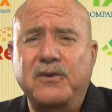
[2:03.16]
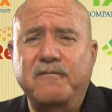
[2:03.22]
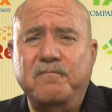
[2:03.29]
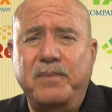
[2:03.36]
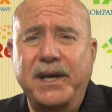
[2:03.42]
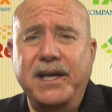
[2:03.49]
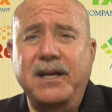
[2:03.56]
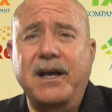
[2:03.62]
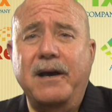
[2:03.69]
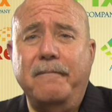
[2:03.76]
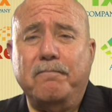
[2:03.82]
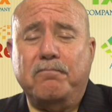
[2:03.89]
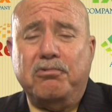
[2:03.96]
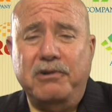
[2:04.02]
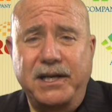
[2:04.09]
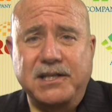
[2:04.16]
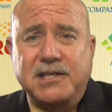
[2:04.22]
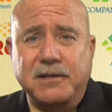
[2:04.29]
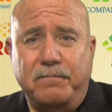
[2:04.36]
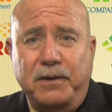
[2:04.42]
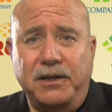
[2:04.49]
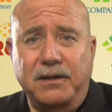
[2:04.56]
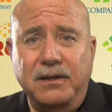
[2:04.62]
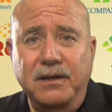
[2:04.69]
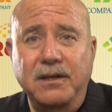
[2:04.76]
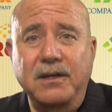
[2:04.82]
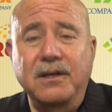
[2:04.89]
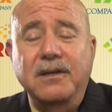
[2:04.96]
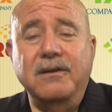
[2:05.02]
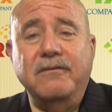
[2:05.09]
to have been a principal
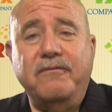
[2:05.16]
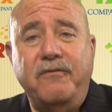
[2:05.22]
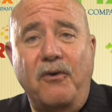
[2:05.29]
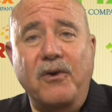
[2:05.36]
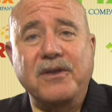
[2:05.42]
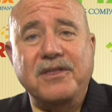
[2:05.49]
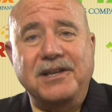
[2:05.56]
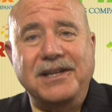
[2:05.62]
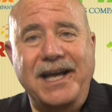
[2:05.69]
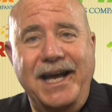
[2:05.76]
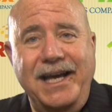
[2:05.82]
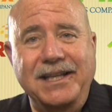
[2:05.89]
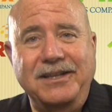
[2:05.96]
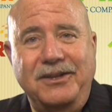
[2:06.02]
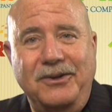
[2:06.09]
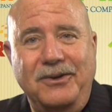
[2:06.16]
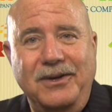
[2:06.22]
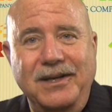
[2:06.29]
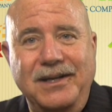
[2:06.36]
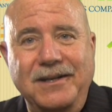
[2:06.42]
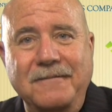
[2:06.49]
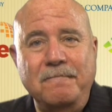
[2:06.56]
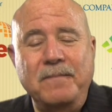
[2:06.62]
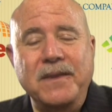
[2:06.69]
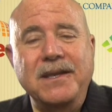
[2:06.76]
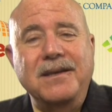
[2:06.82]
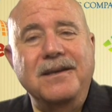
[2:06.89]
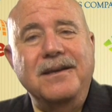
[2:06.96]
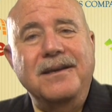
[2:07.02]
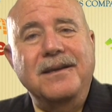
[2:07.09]
for the landlord.
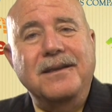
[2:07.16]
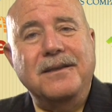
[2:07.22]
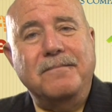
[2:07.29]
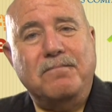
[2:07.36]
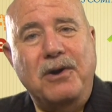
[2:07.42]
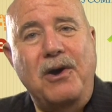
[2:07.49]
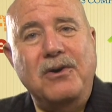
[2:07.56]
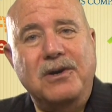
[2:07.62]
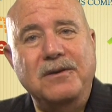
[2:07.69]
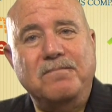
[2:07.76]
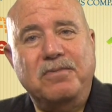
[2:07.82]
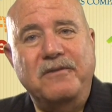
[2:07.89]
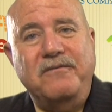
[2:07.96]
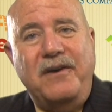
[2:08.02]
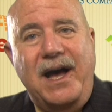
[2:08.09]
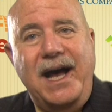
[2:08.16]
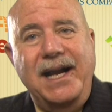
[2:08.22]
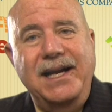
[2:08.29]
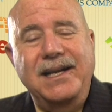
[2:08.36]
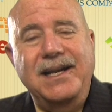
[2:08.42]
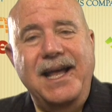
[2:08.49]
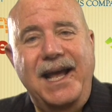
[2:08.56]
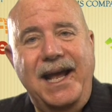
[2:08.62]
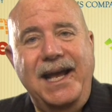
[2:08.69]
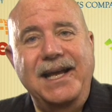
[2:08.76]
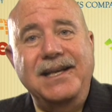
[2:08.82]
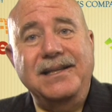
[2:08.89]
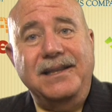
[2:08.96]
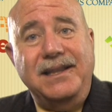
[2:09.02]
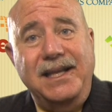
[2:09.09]
The broker provided a
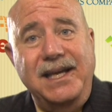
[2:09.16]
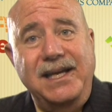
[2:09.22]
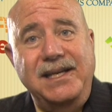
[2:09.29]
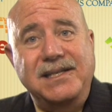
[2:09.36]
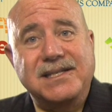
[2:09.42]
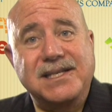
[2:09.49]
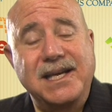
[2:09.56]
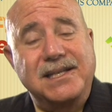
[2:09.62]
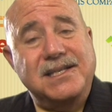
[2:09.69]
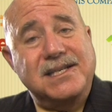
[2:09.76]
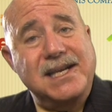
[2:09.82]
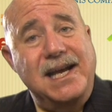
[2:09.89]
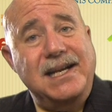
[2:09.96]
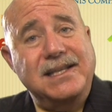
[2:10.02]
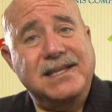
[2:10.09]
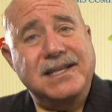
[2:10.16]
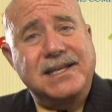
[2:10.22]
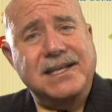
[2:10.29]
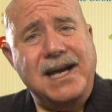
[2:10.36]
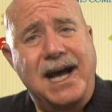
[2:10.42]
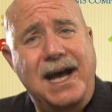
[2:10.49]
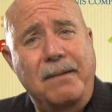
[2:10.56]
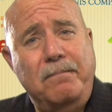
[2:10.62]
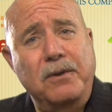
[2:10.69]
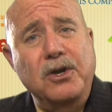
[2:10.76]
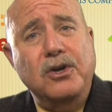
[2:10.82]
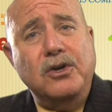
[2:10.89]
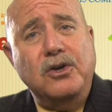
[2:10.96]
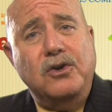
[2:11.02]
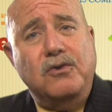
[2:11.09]
lease that said at the top,
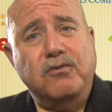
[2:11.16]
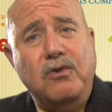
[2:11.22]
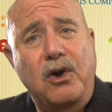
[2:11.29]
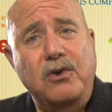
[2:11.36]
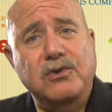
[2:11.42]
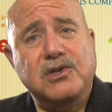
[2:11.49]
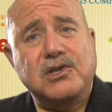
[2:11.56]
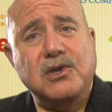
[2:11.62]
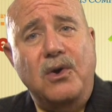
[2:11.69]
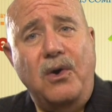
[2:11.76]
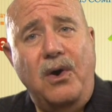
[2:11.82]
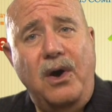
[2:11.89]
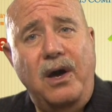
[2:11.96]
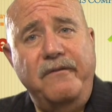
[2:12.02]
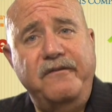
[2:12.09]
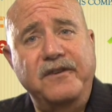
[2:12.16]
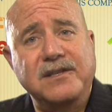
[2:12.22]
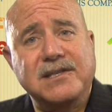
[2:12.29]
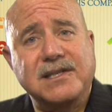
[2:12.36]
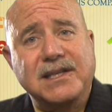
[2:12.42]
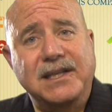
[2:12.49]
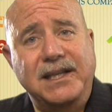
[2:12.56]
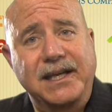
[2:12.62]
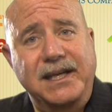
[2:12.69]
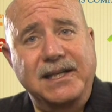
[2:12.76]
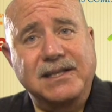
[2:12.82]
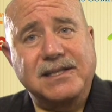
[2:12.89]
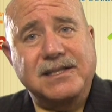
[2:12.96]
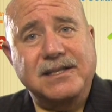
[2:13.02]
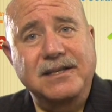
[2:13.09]
gross office
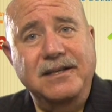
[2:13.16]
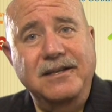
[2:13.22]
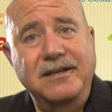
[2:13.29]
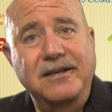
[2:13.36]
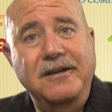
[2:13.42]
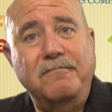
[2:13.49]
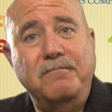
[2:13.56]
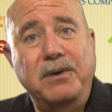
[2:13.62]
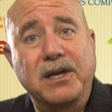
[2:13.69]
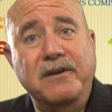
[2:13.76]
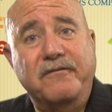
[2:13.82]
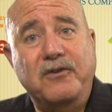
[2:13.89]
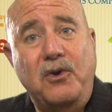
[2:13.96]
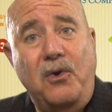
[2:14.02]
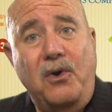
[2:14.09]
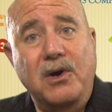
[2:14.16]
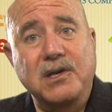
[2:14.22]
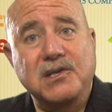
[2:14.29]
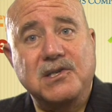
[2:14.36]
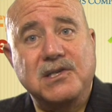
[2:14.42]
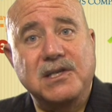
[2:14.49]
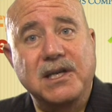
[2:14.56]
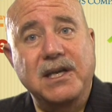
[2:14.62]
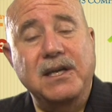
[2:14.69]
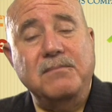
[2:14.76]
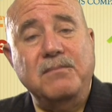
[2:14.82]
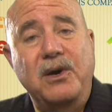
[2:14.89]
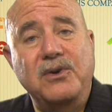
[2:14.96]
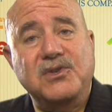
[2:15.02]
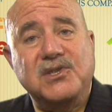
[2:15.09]
lease. But of course,
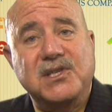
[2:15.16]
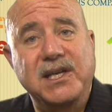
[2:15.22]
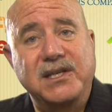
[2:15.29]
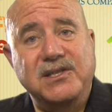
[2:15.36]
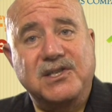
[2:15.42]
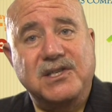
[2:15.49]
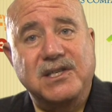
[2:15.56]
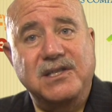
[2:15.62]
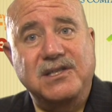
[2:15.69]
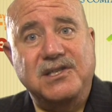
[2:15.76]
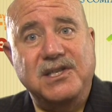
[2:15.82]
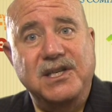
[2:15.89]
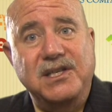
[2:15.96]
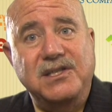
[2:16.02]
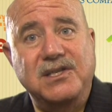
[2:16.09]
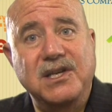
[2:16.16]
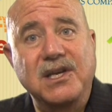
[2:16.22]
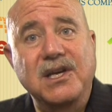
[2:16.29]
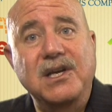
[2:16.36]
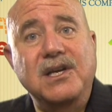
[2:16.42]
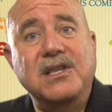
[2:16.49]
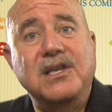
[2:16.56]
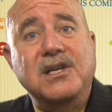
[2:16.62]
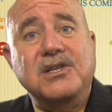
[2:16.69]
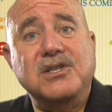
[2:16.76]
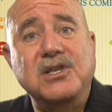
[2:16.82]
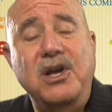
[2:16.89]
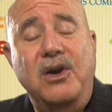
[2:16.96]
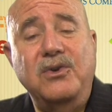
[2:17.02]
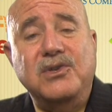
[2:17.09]
in most instances,
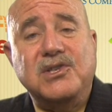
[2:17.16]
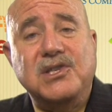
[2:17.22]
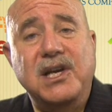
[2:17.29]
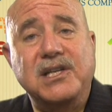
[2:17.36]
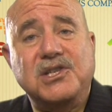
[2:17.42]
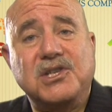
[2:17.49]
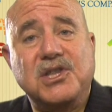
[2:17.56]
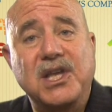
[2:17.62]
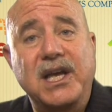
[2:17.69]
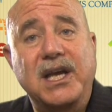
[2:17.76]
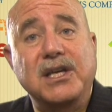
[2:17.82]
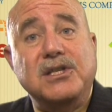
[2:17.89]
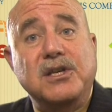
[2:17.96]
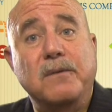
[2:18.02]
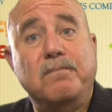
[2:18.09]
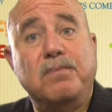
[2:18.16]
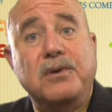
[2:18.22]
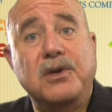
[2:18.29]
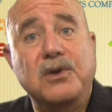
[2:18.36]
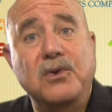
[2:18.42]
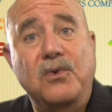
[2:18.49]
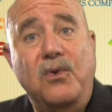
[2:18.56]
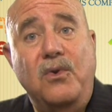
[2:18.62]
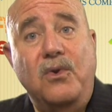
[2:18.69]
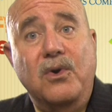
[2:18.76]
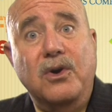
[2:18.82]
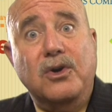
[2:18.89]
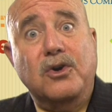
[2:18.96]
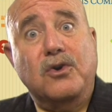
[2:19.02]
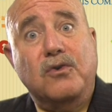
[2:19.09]
there's no such thing as a
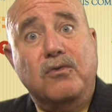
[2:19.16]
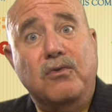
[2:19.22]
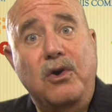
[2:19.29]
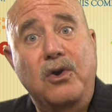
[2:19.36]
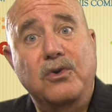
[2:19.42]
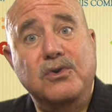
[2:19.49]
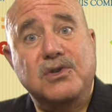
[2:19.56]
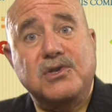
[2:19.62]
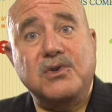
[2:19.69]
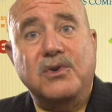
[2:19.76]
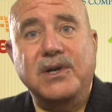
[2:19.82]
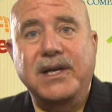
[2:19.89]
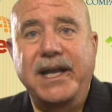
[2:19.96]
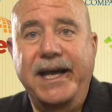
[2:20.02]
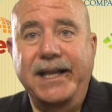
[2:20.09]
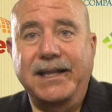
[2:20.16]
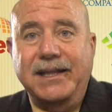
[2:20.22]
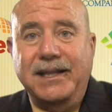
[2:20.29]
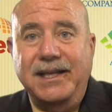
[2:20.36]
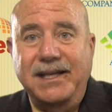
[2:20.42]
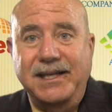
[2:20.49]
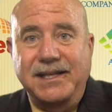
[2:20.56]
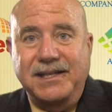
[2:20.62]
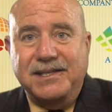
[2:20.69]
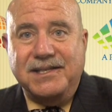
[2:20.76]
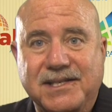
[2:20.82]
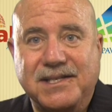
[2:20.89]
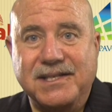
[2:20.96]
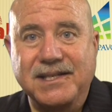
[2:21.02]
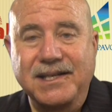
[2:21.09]
pure gross or net
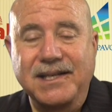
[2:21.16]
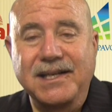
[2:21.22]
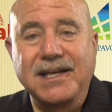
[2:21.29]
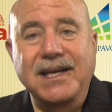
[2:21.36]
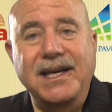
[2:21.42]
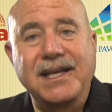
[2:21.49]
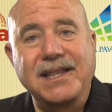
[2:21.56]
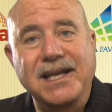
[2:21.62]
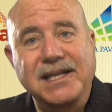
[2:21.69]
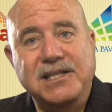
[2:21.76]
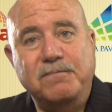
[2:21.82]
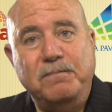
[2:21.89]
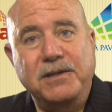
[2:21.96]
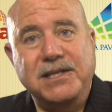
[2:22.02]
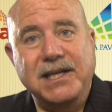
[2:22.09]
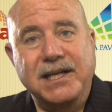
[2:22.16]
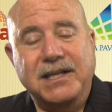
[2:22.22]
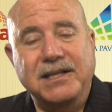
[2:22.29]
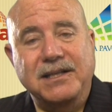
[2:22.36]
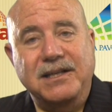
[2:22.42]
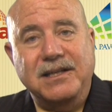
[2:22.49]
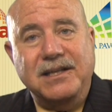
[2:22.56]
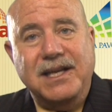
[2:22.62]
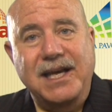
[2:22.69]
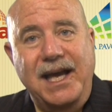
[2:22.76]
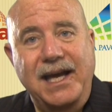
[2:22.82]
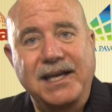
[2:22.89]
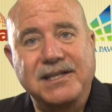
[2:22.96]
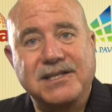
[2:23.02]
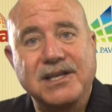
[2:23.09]
lease. In this particular
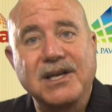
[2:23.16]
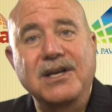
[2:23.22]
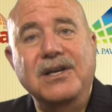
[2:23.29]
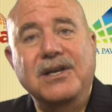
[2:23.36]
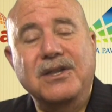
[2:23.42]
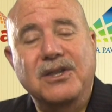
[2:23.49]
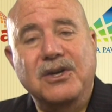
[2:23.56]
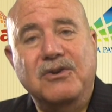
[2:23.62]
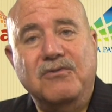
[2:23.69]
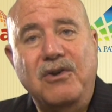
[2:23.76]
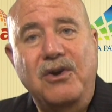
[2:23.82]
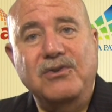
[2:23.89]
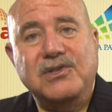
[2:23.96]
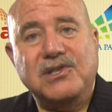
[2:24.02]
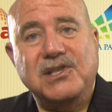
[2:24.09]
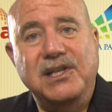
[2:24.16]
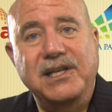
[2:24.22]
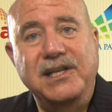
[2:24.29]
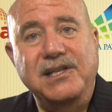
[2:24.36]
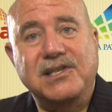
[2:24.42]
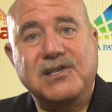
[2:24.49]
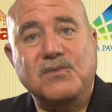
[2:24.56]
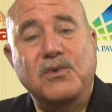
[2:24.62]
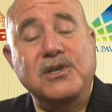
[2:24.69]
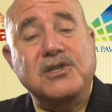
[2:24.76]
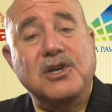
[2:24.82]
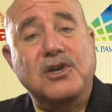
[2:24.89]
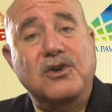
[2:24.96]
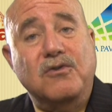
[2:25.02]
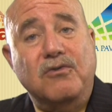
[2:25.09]
case, the gross lease
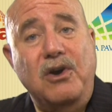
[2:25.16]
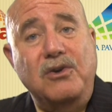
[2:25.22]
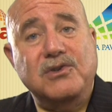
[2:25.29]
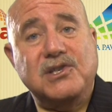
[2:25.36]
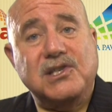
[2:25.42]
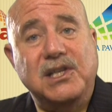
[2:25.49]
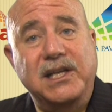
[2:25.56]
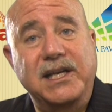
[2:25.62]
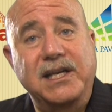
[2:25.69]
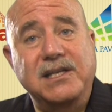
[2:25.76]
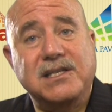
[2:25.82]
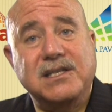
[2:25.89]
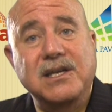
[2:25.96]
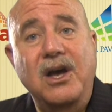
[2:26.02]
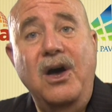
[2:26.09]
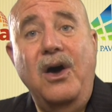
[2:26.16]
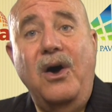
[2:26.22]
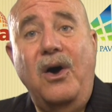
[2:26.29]
was a gross lease